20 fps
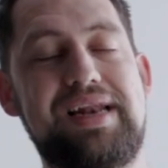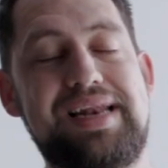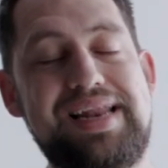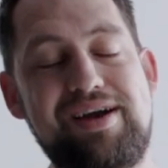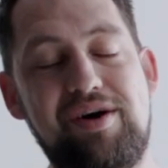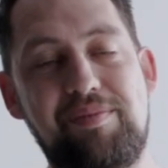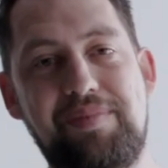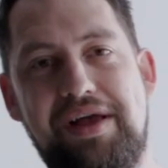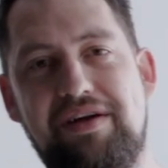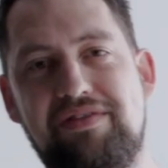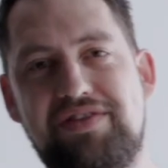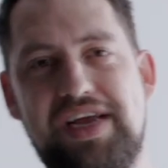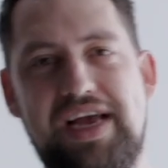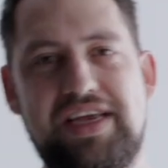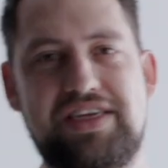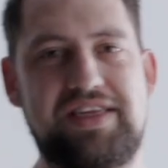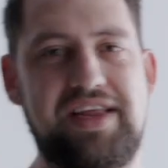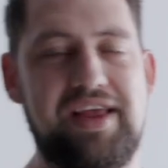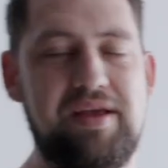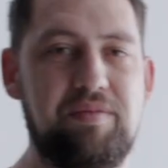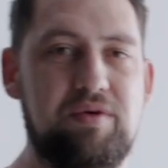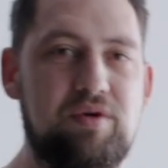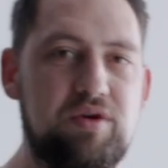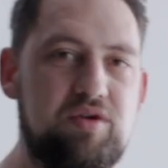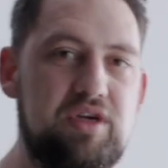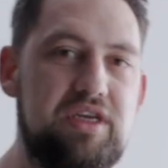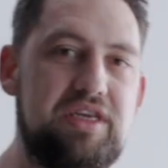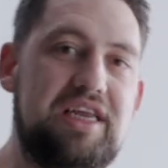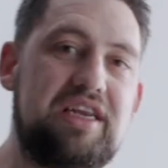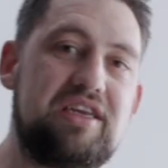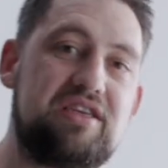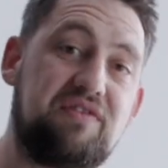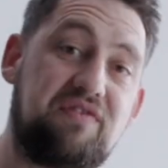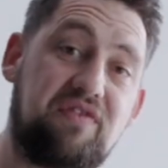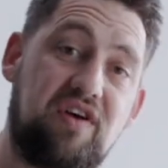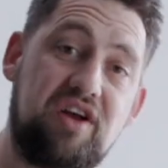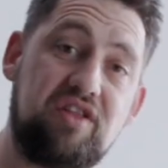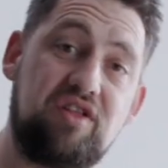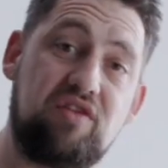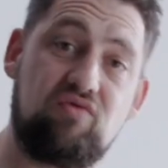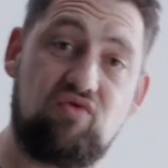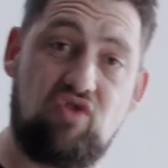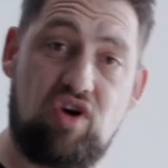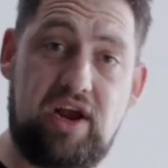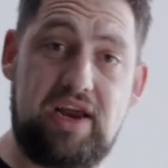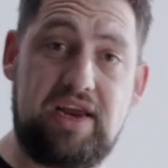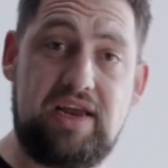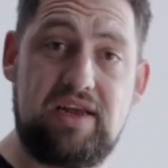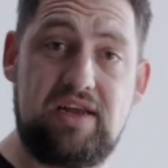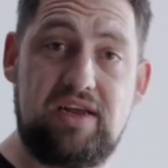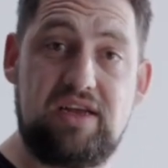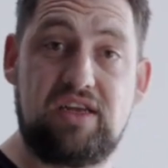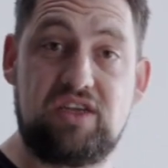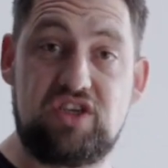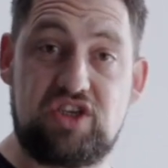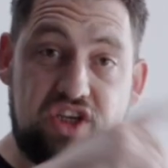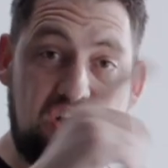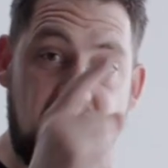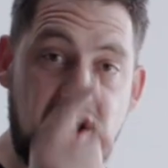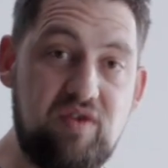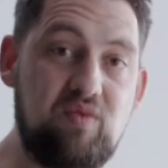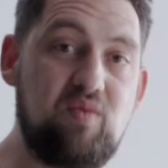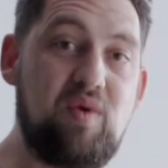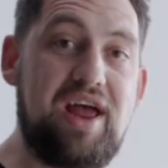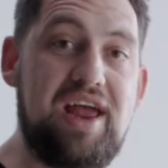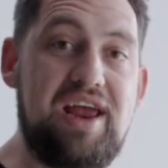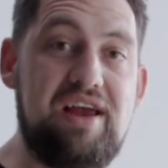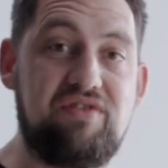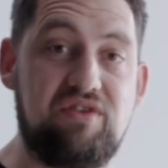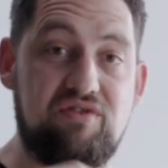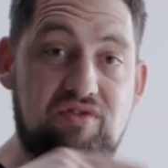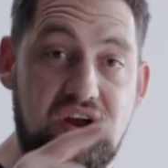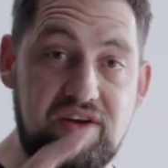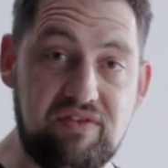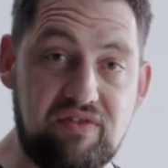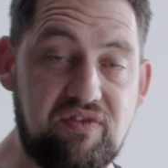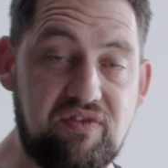a little bit of testing because we needed to find the right sine wave, the right